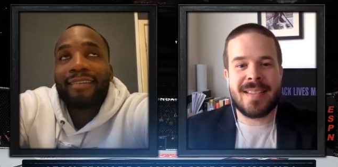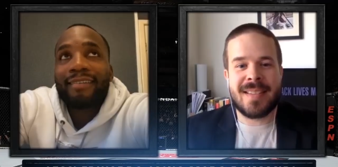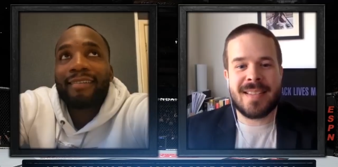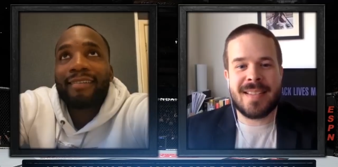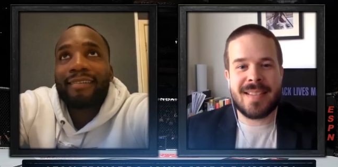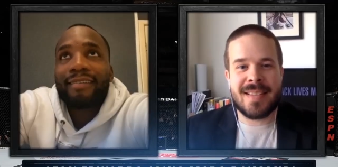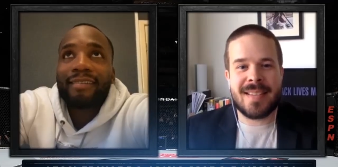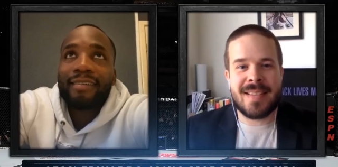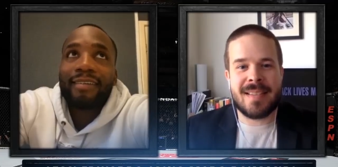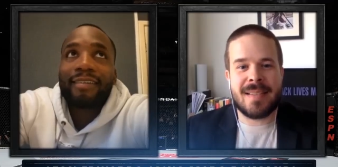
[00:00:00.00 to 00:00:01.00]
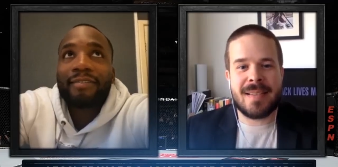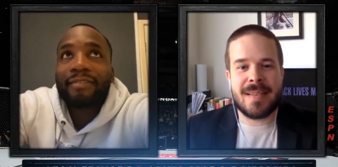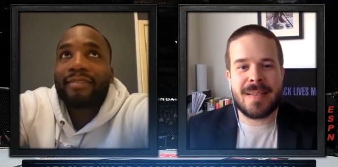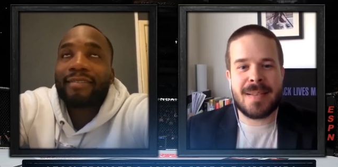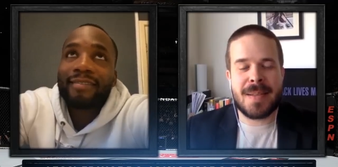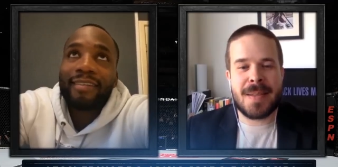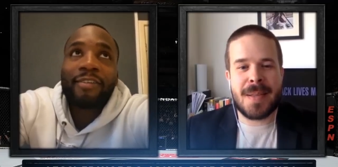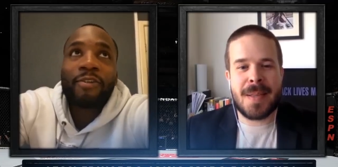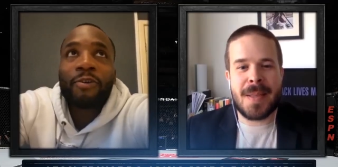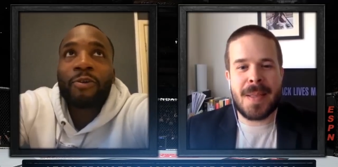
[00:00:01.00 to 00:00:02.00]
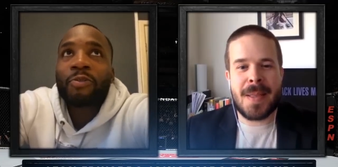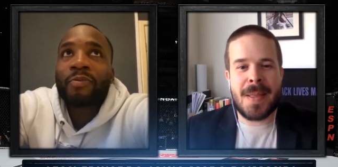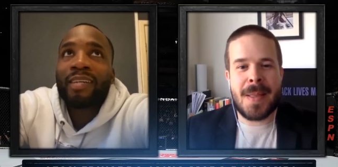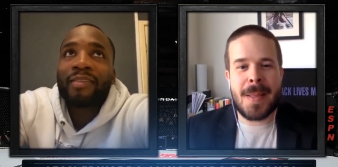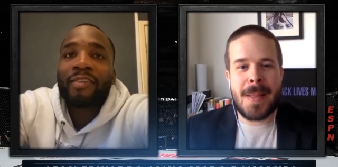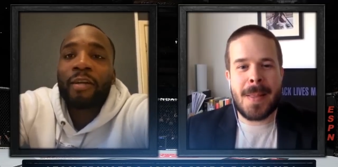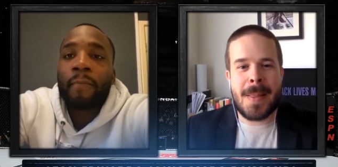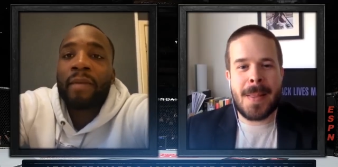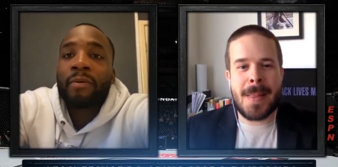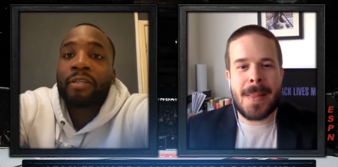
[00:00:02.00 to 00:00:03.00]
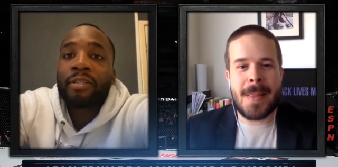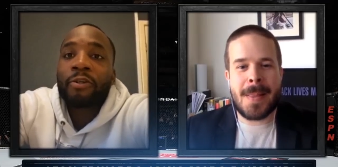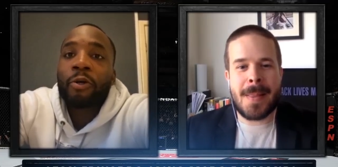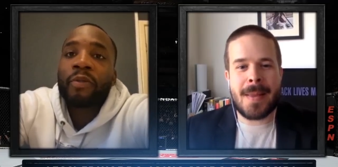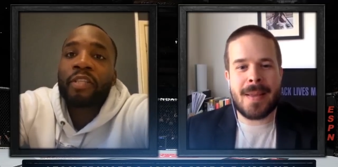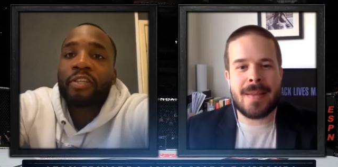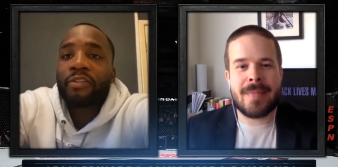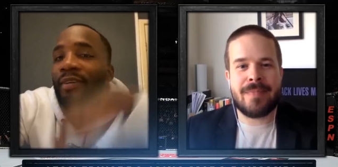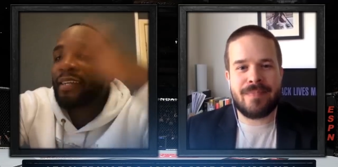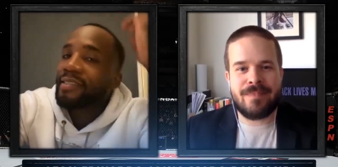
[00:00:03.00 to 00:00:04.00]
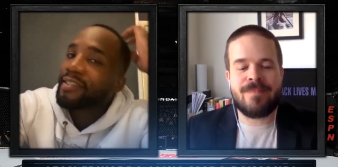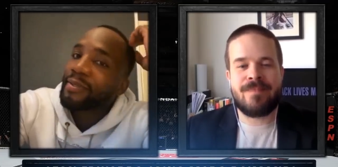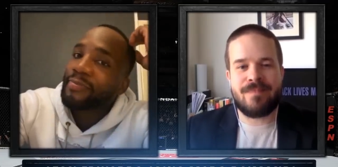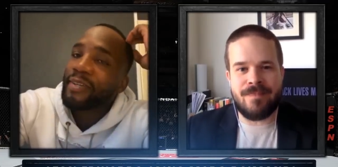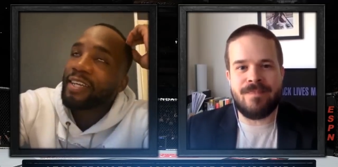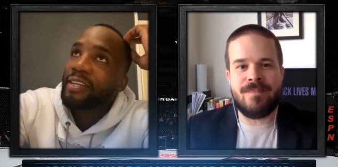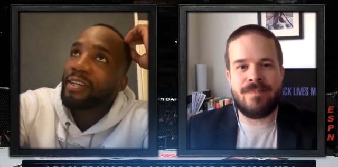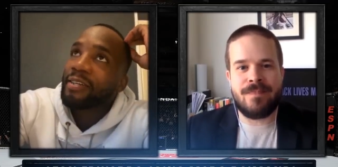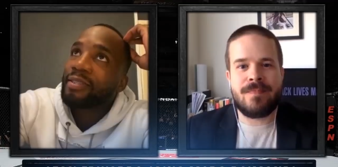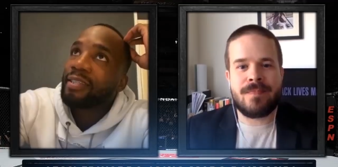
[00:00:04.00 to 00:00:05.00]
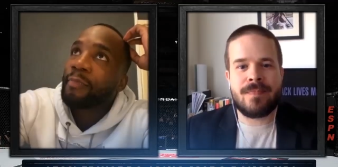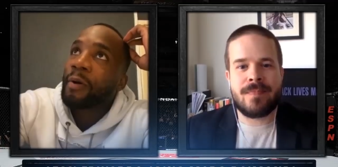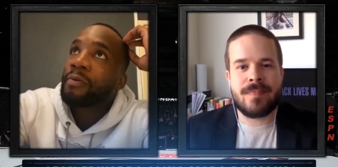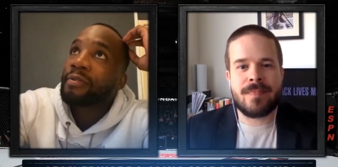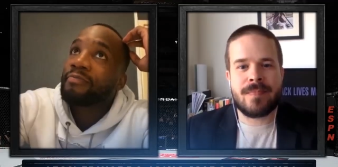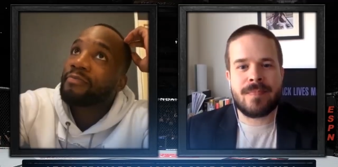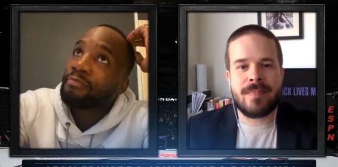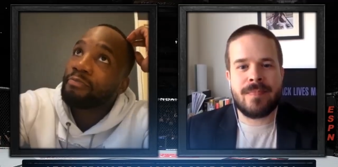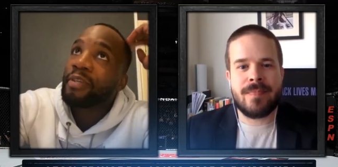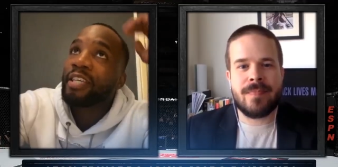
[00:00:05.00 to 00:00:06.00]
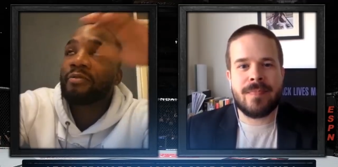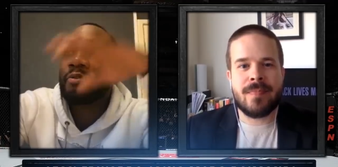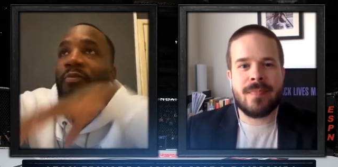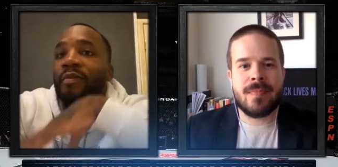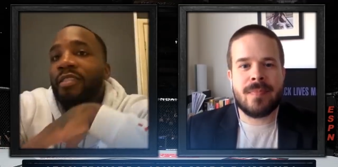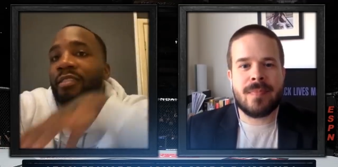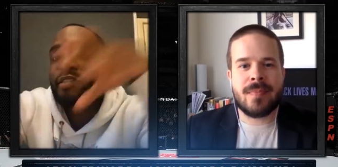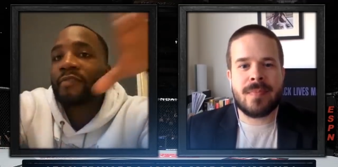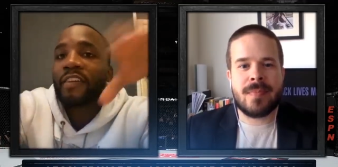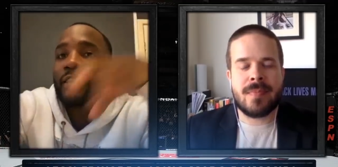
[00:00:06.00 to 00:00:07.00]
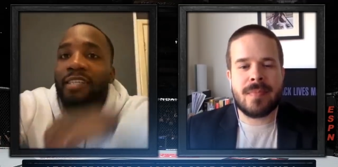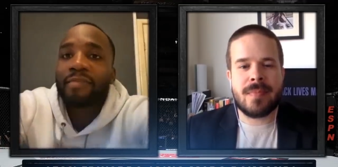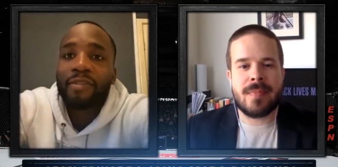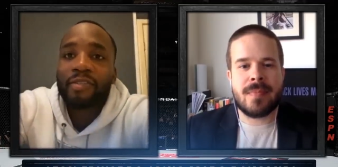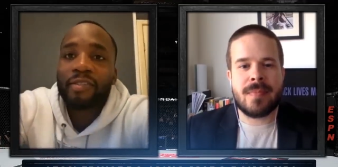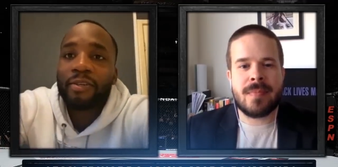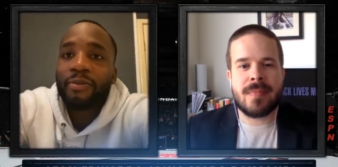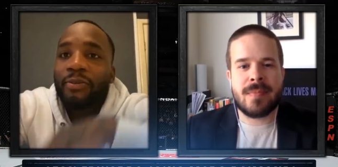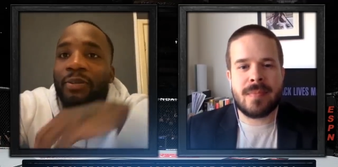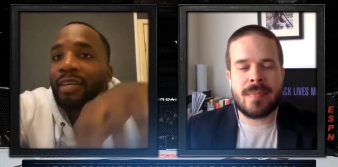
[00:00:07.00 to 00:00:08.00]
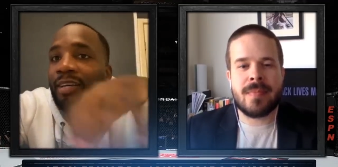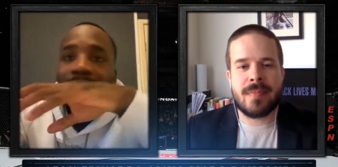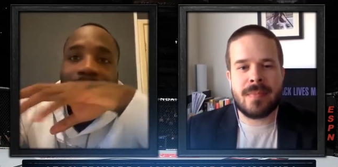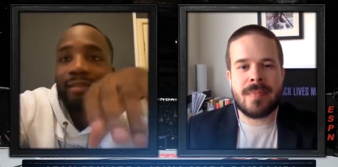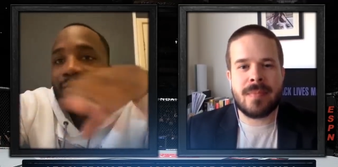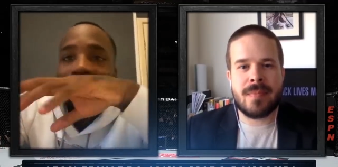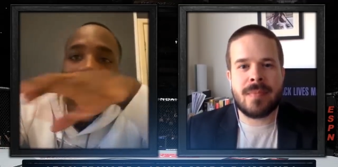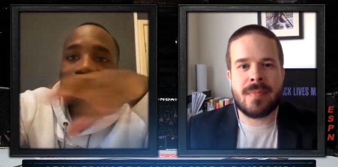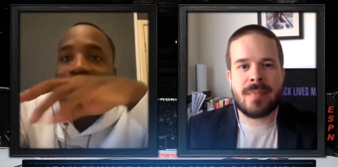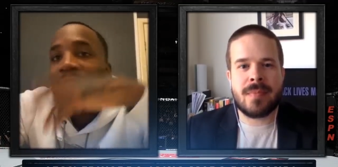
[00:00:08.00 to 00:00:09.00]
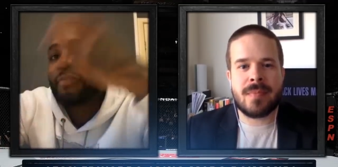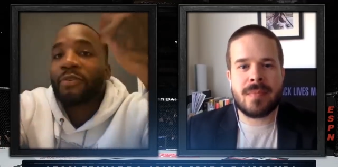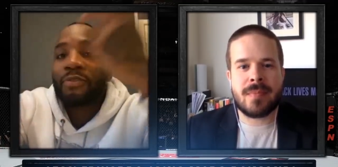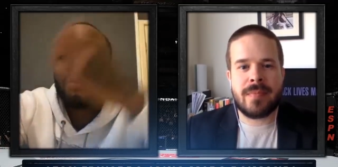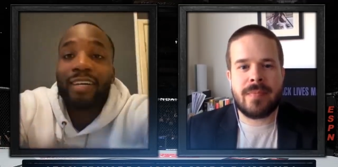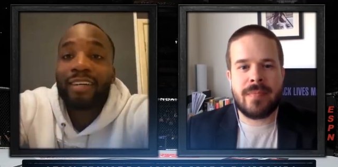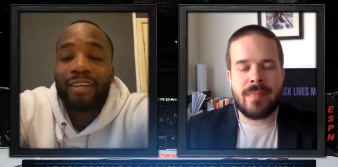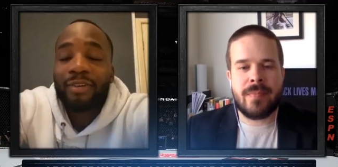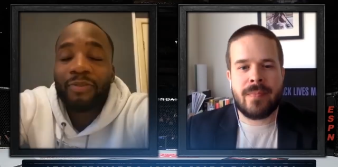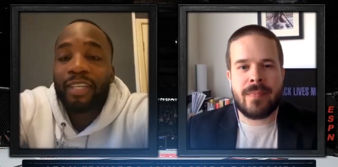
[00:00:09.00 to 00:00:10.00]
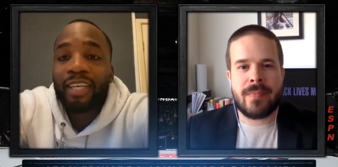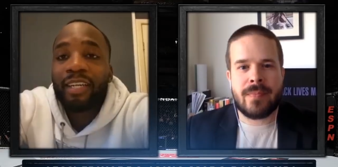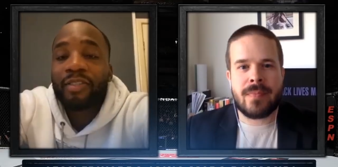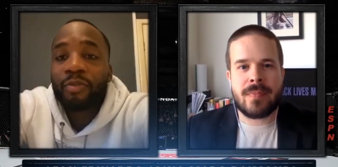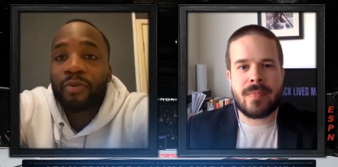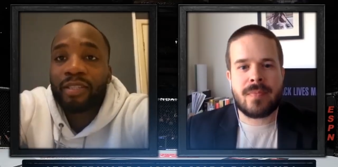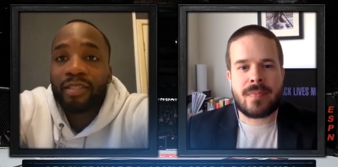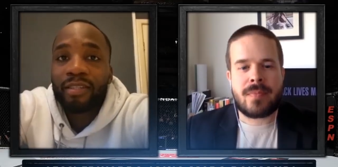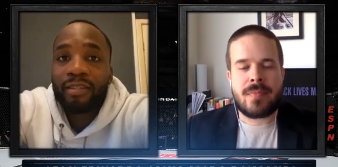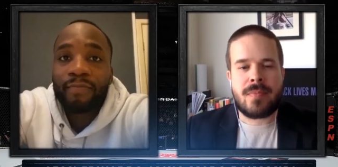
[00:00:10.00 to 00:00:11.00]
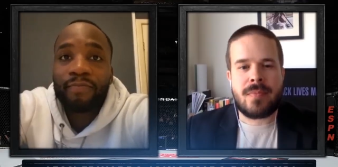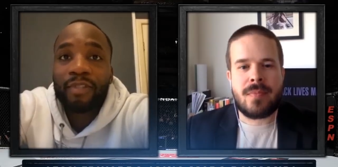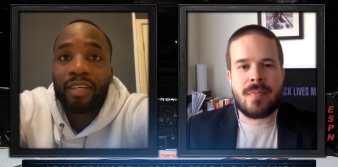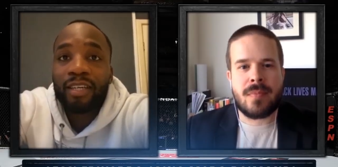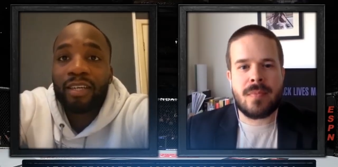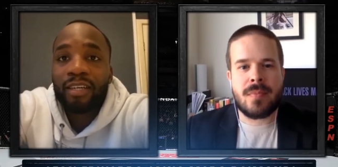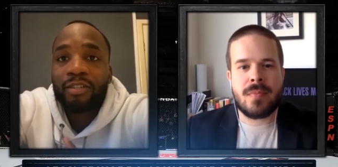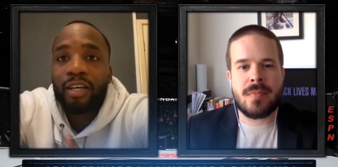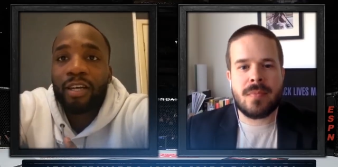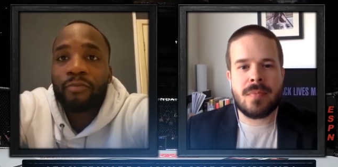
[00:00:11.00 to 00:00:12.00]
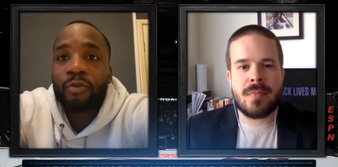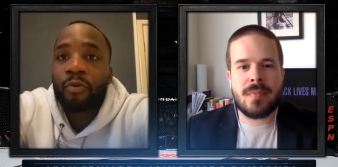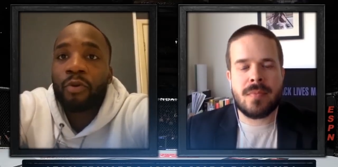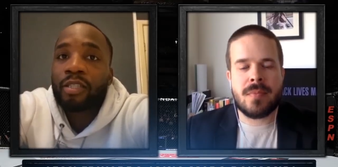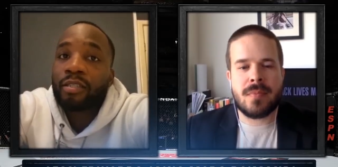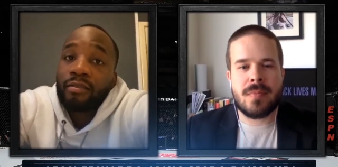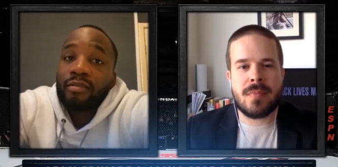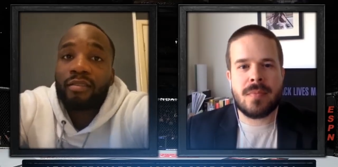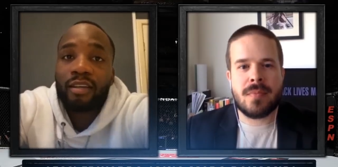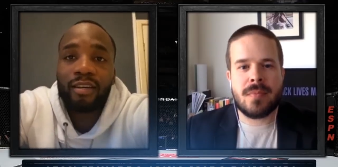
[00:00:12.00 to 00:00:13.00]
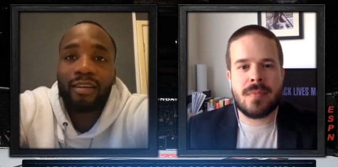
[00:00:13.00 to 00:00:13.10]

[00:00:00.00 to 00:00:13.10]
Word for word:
Speaker 1: Uh, I don't know. Usman the last guy that beat me in competition, right? So mm-hmm. I don't mm-hmm. know. Probably beat Usman and defend against Masvidal or either or. I, I couldn't care less who wins. Um, I, I am number one and I,